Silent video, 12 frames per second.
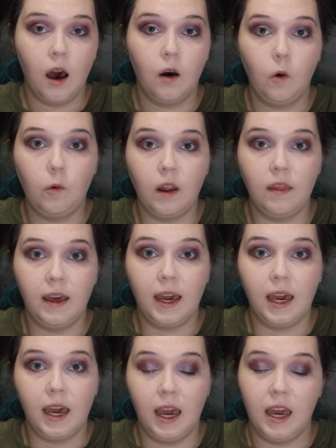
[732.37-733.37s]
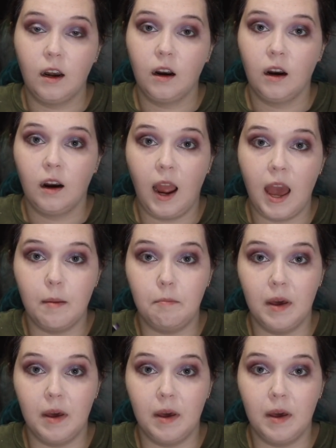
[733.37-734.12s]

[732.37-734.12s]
on the inner and